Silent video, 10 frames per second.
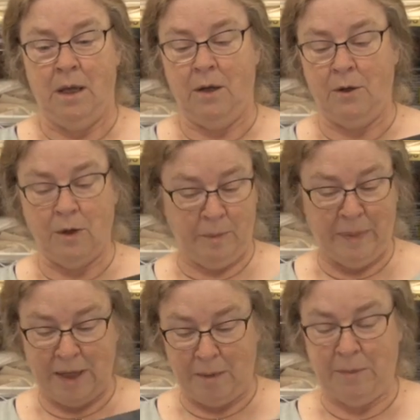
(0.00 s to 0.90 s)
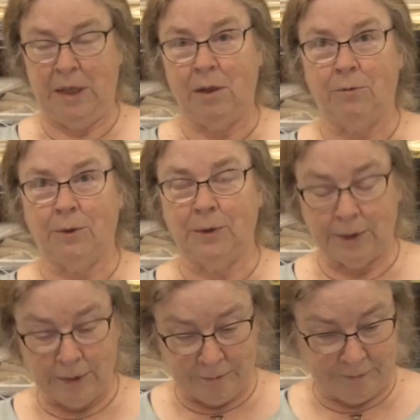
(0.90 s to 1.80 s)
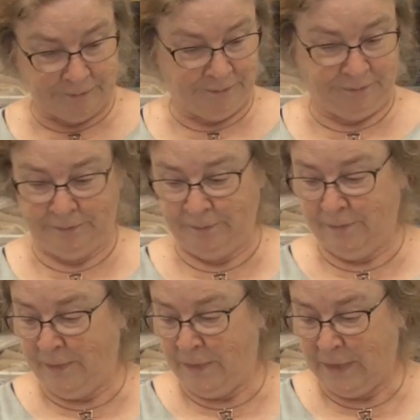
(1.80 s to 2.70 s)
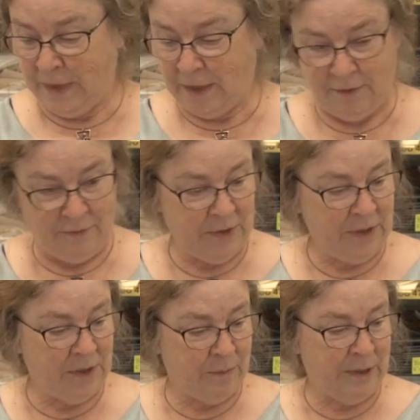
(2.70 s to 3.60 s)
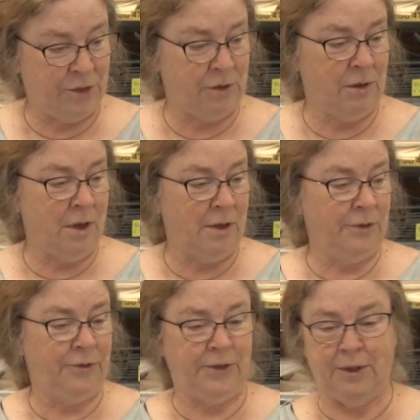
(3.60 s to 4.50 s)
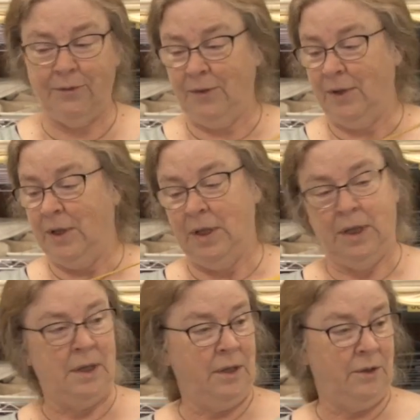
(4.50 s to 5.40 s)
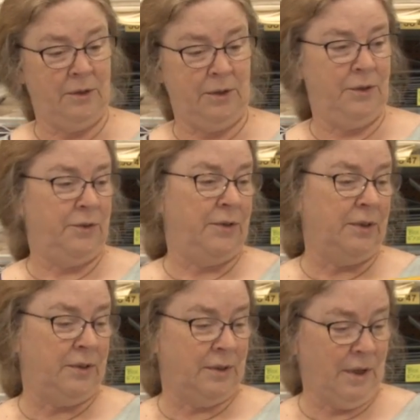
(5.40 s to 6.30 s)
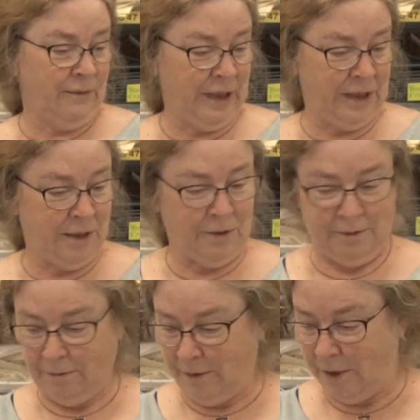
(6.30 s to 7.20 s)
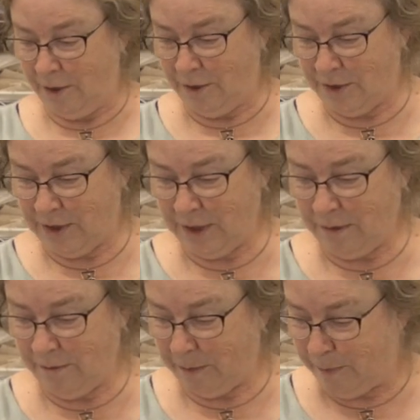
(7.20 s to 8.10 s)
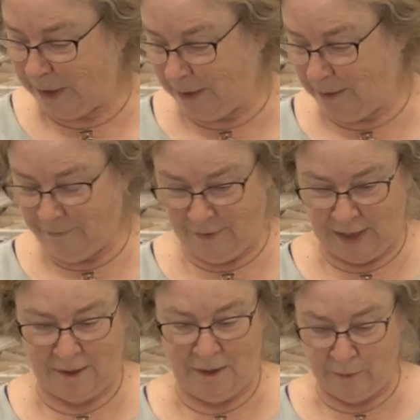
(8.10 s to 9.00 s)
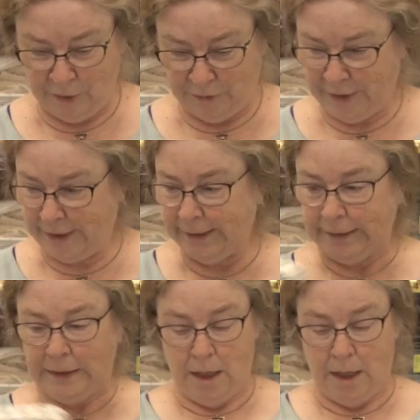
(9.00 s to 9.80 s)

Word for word: a cork back metal ruler. If you need to measure longer stuff, you can use this lovely yellow yardstick with big fat numbers on it.